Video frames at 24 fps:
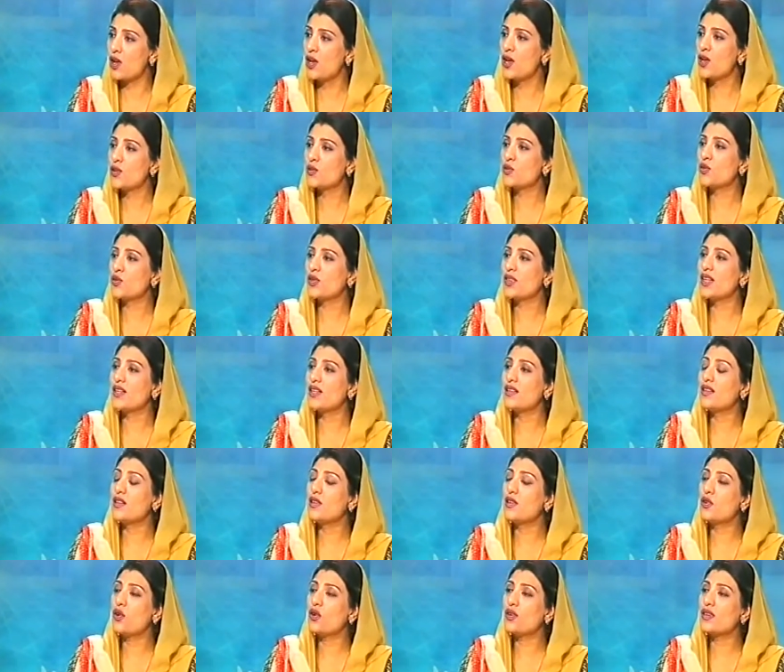So they did
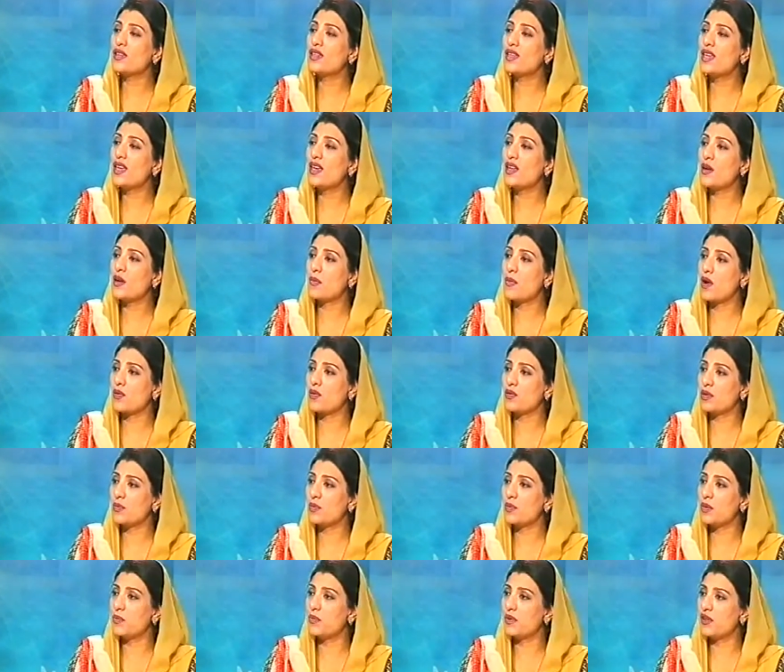not care about the
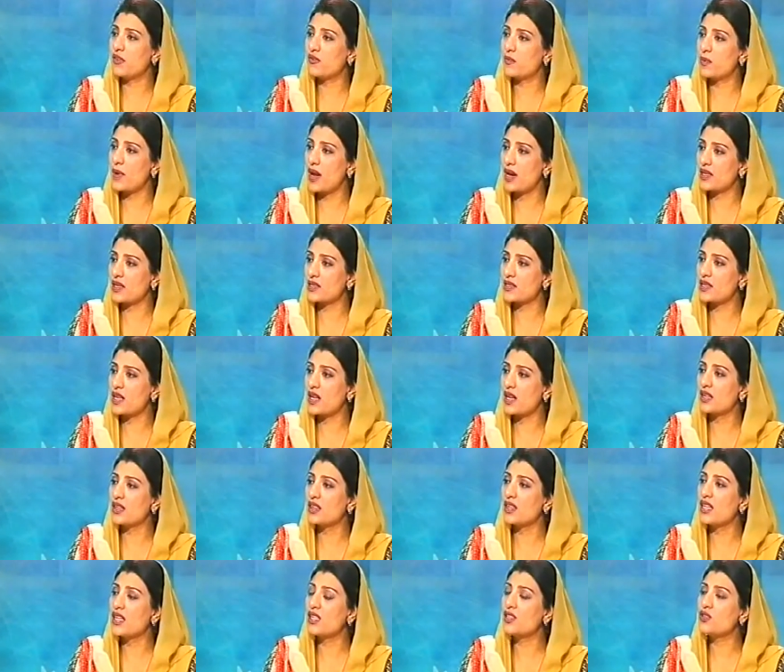people of
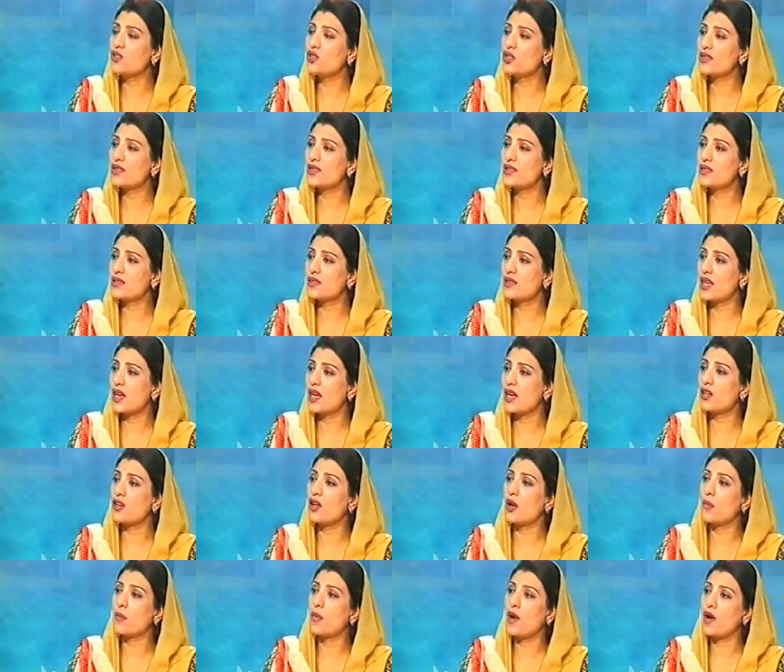Pakistan. They just cared
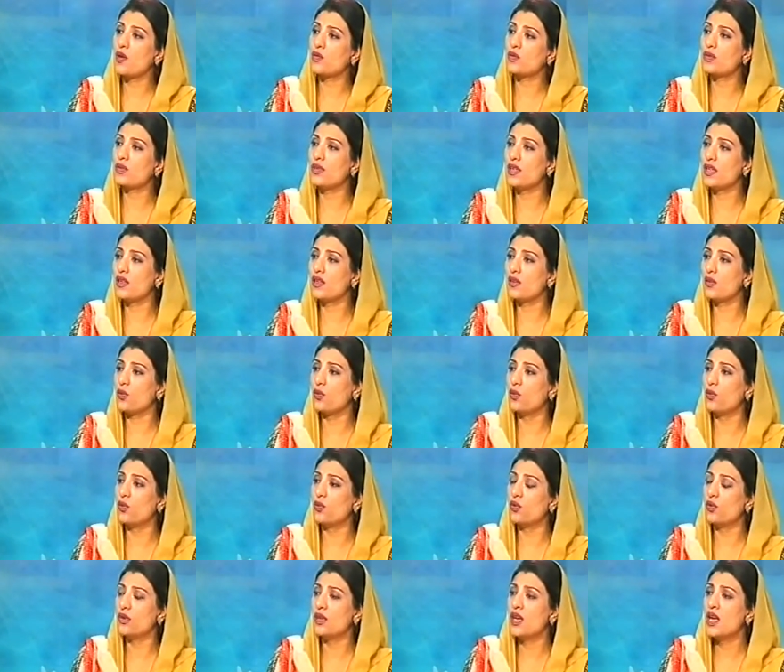about their
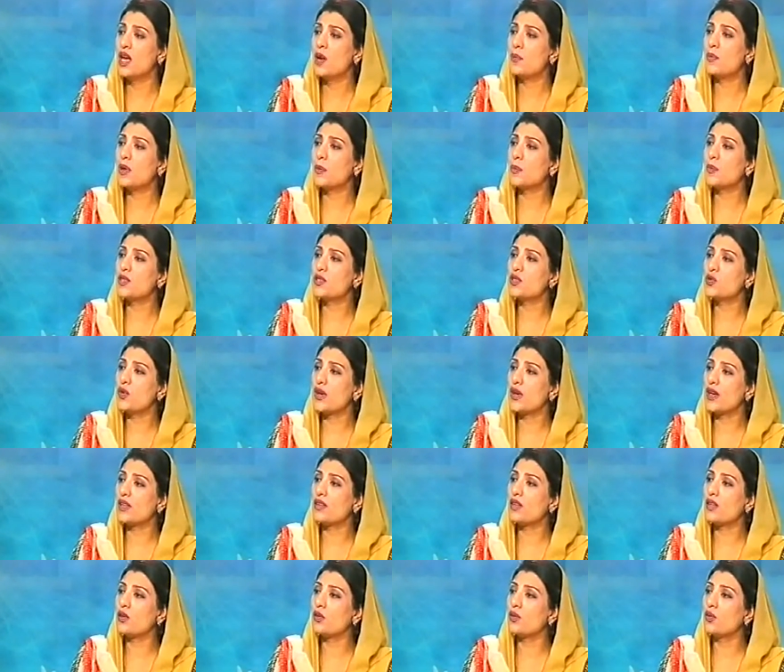own, perpetuate
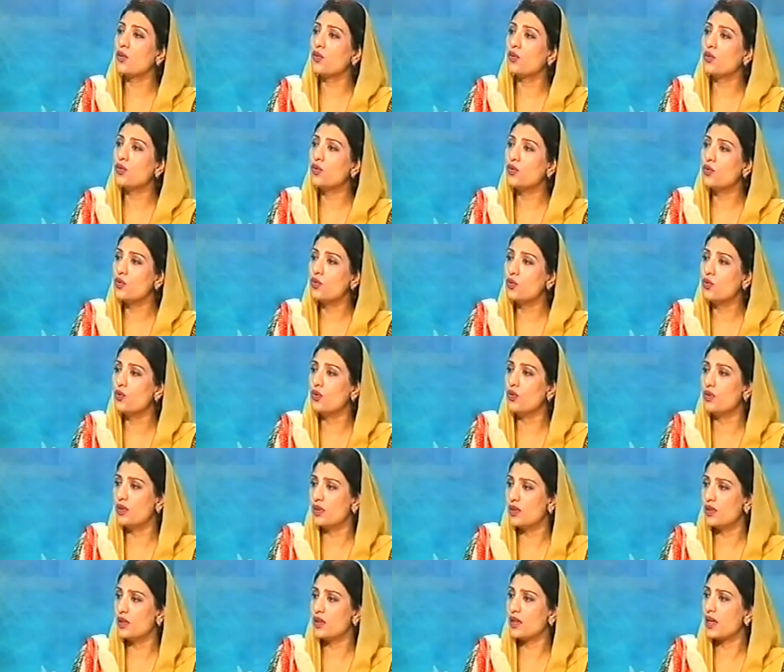their own rule,
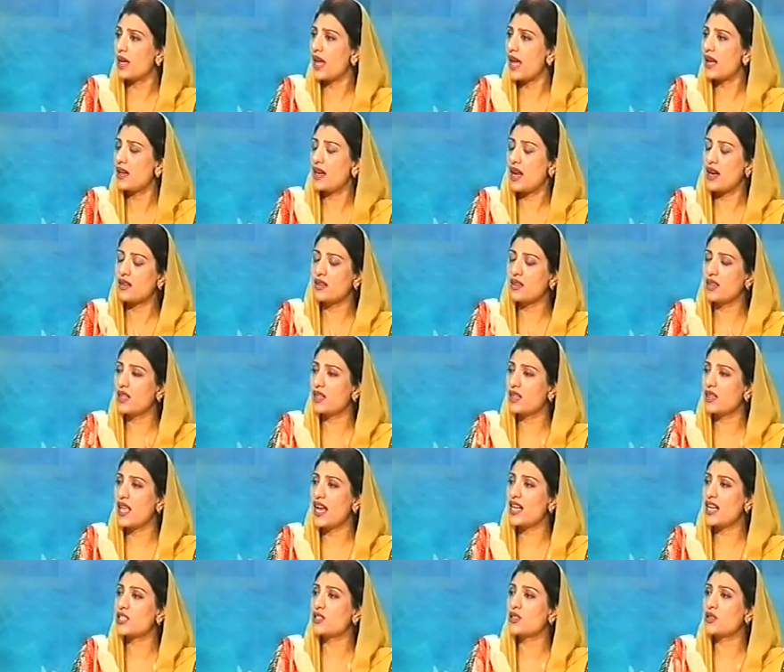and
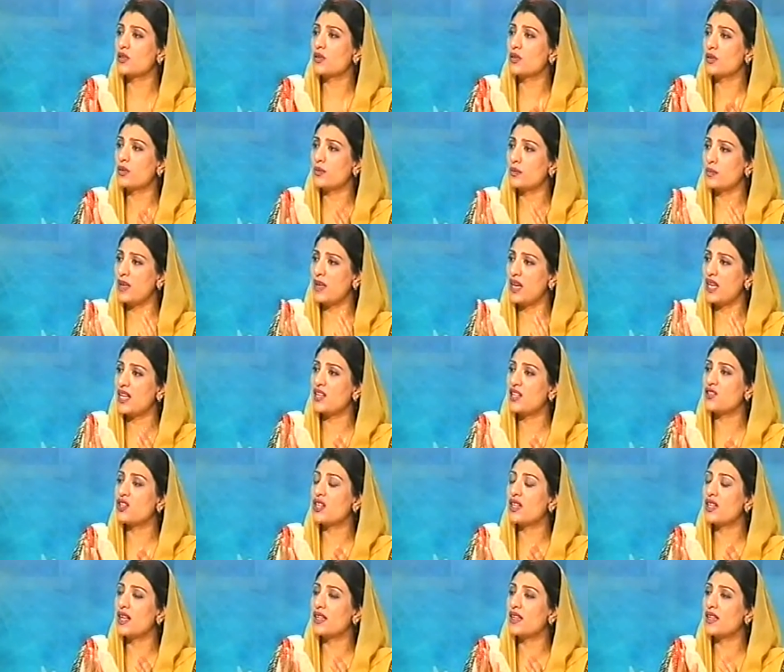that's the main
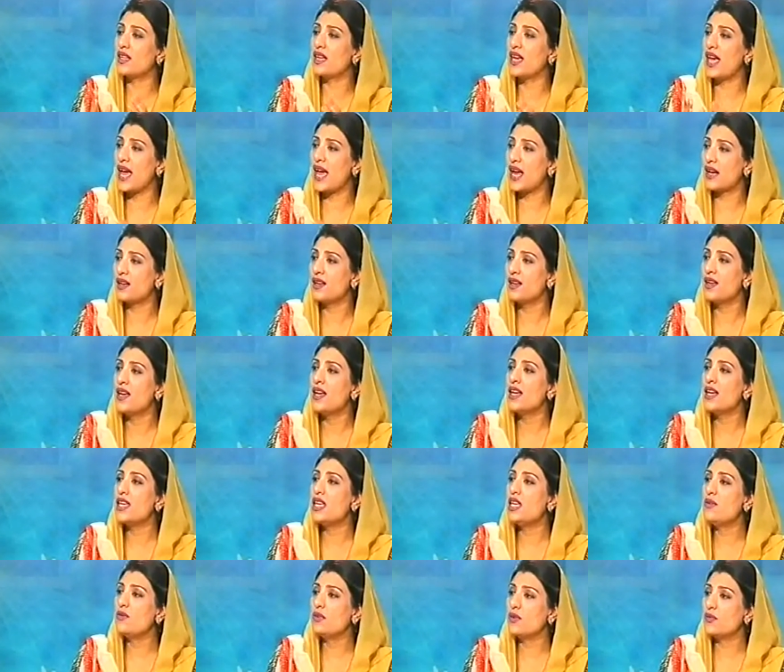agenda they had.
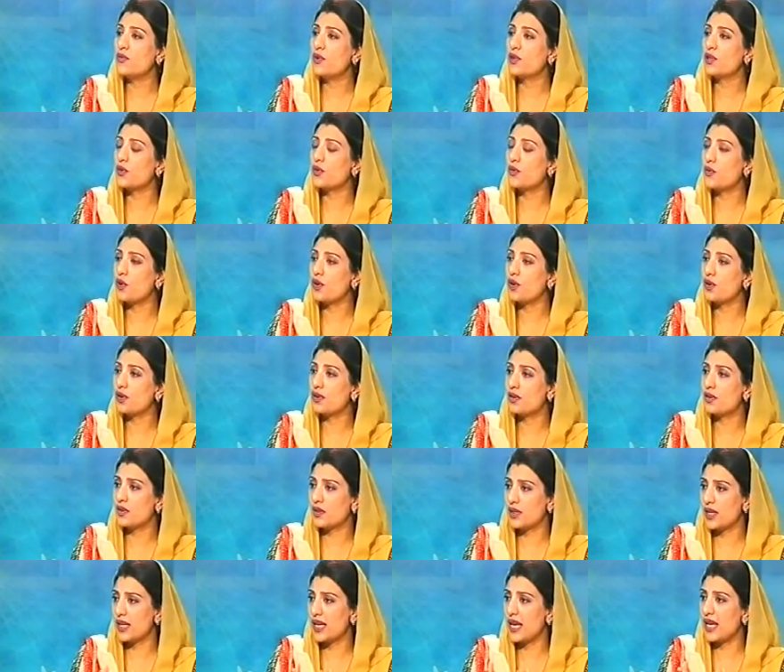Even for the war
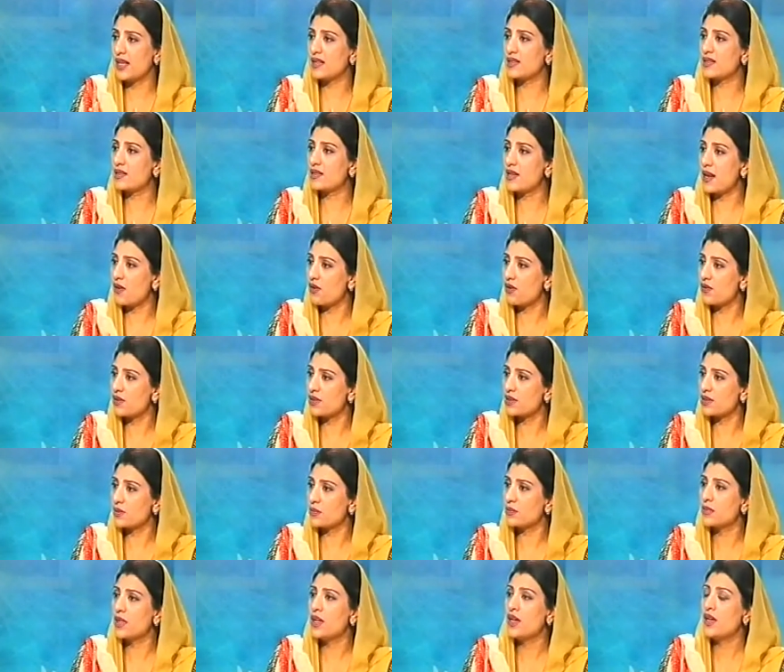against
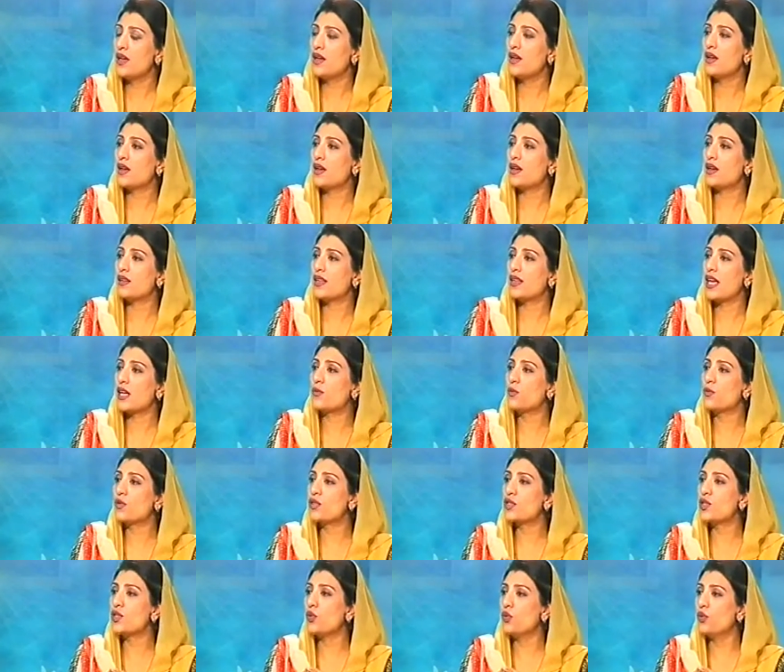terrorism, that
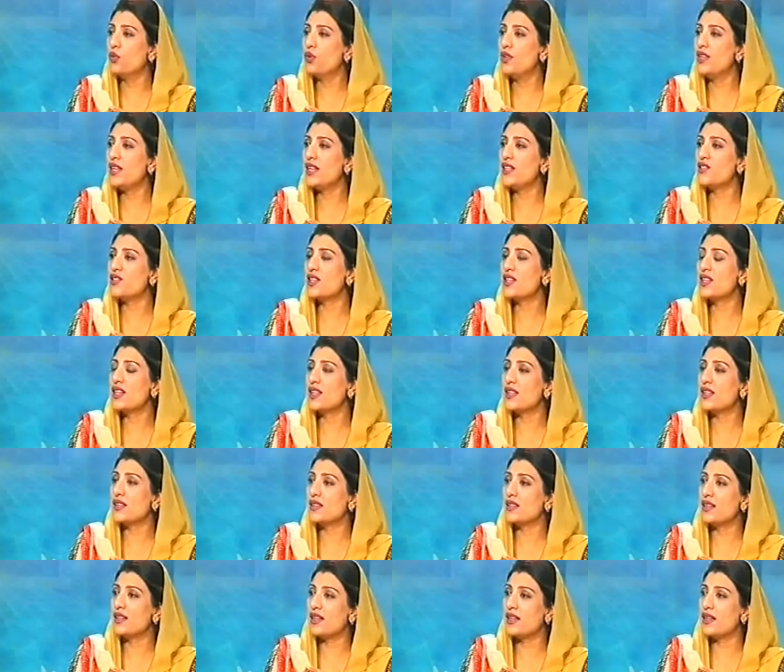was the only agenda
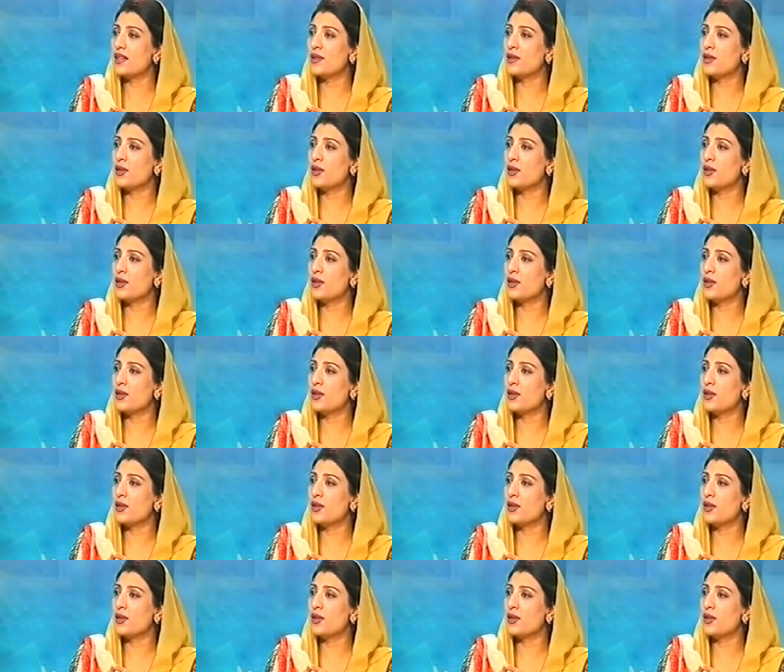they